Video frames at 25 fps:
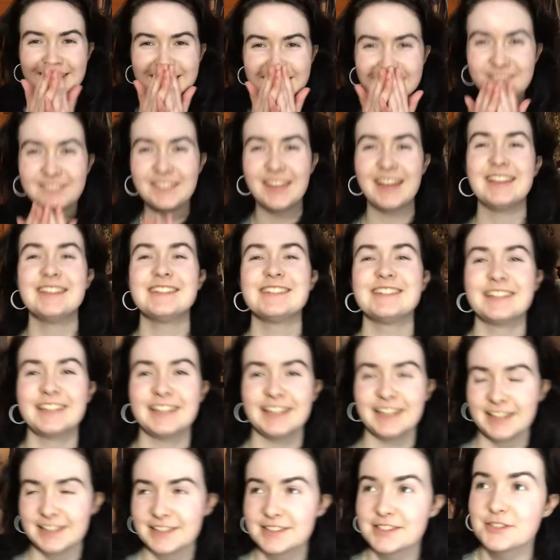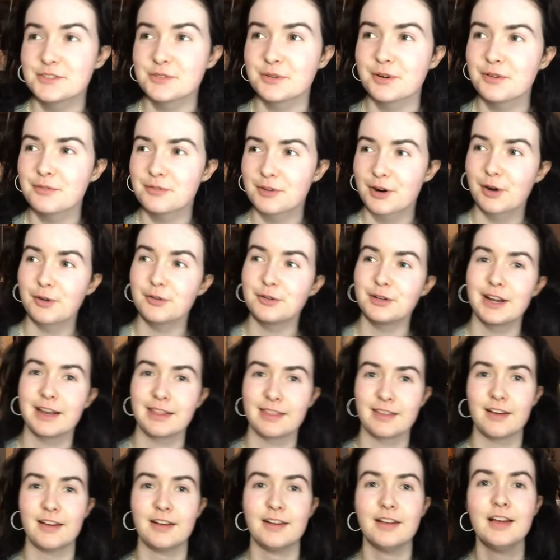Basically, it's a 24-hour
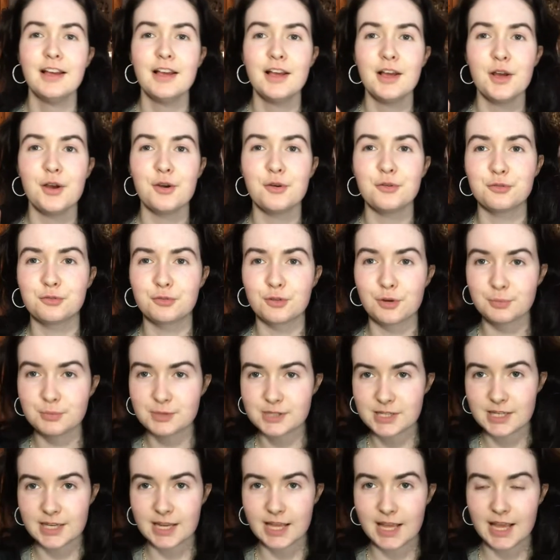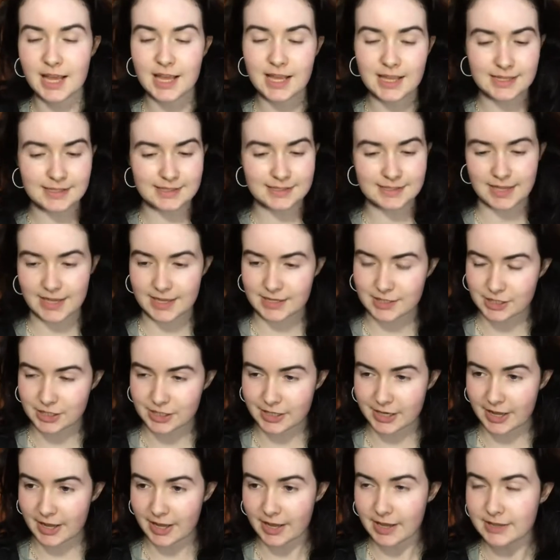readathon. From today,
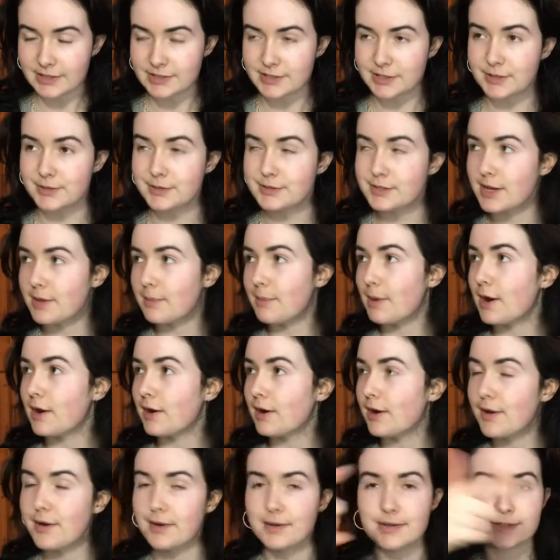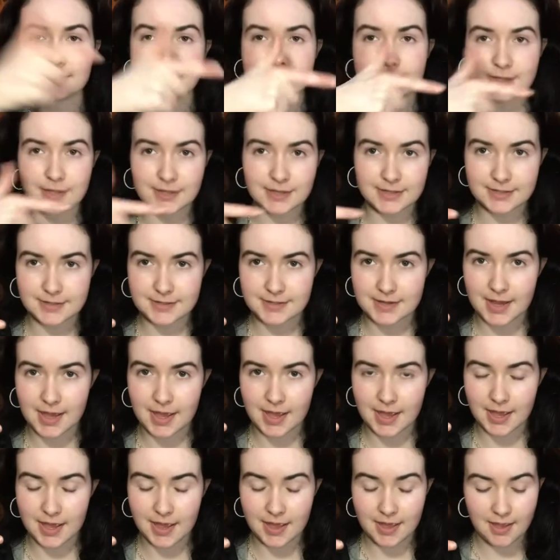Saturday, to tomorrow,
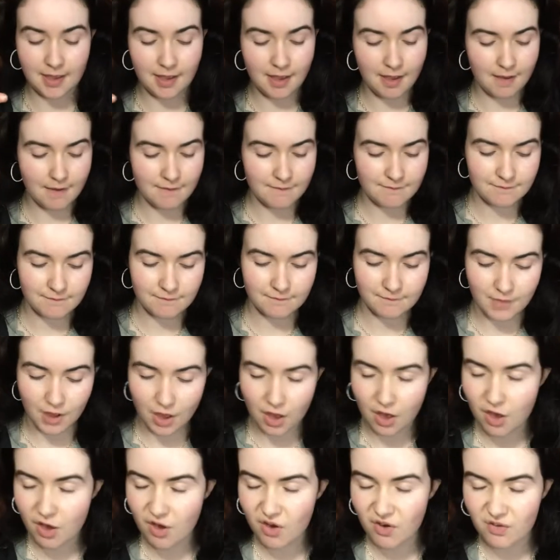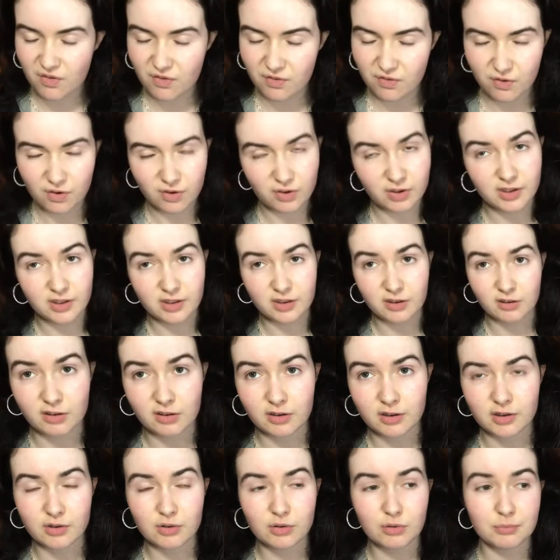Sunday. Fucking,
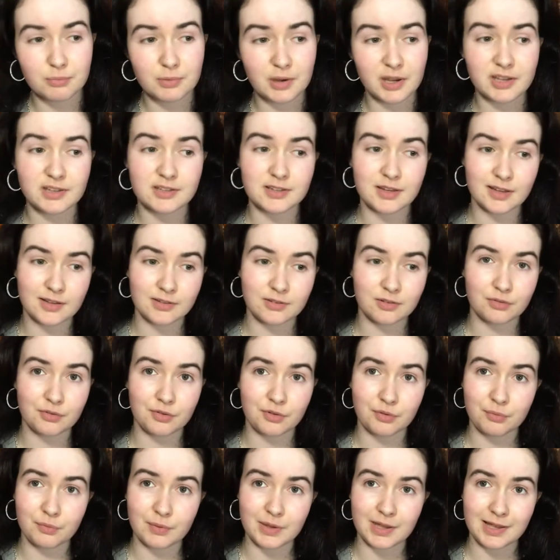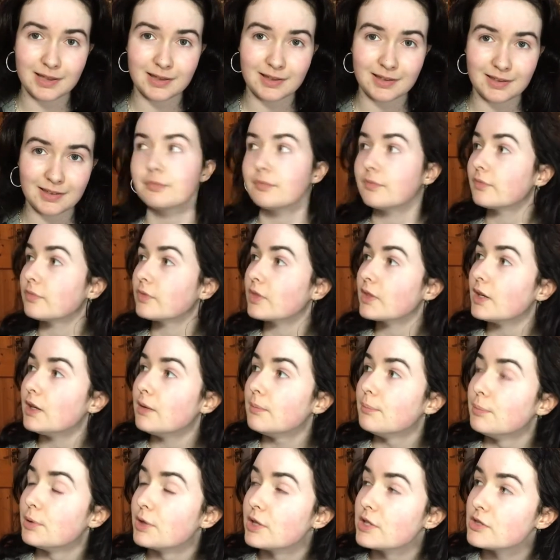I know my days of the week.
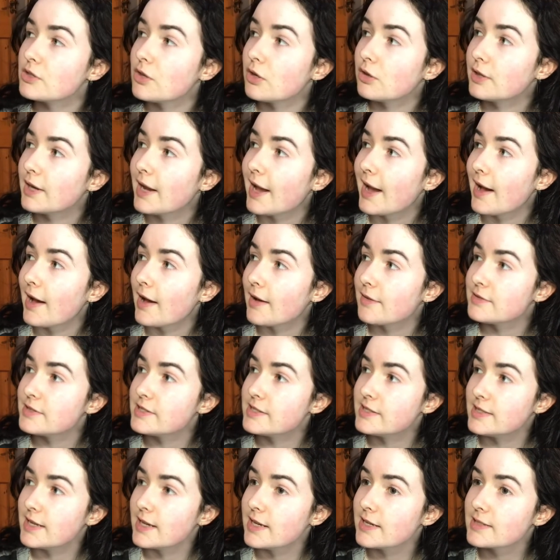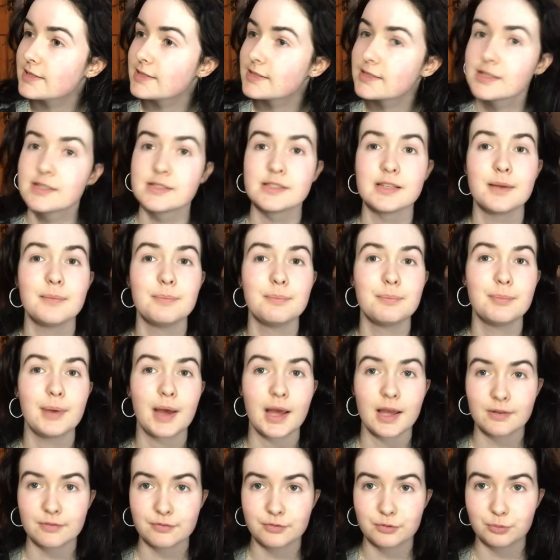But it's already 6:30 because I'm
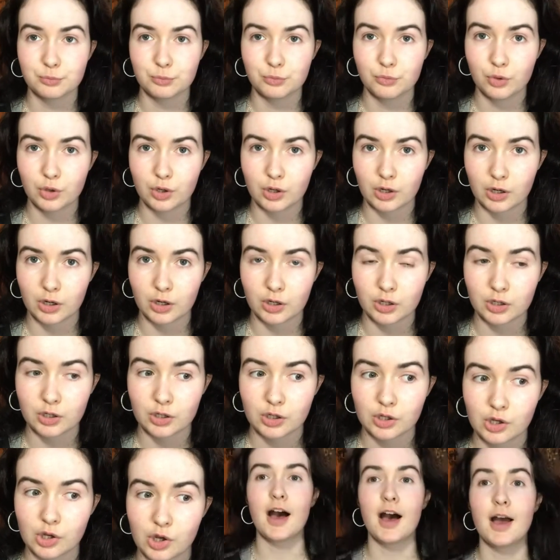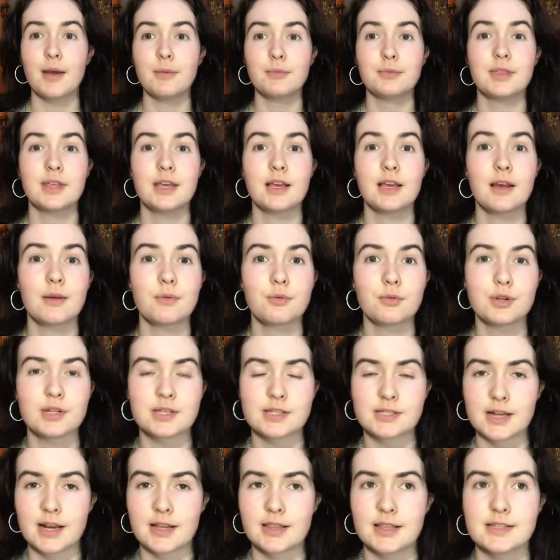back from work. I think I'm going to
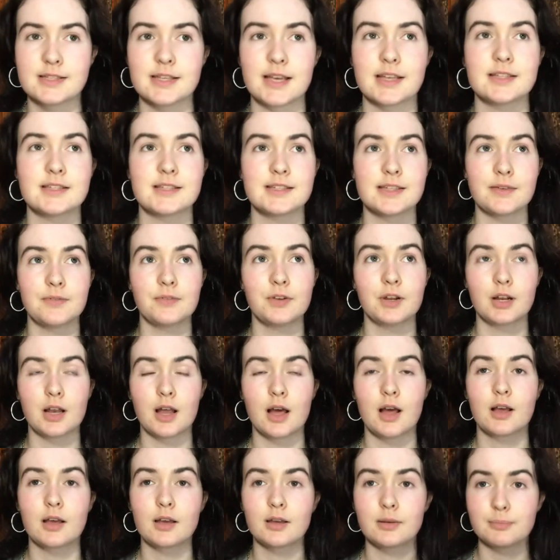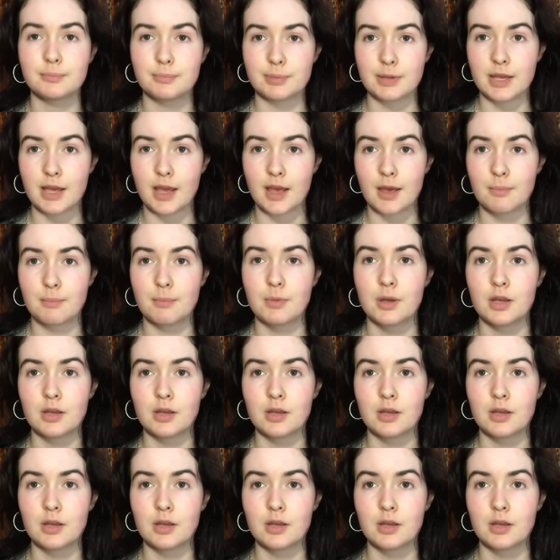start this at 7 o'clock p.m.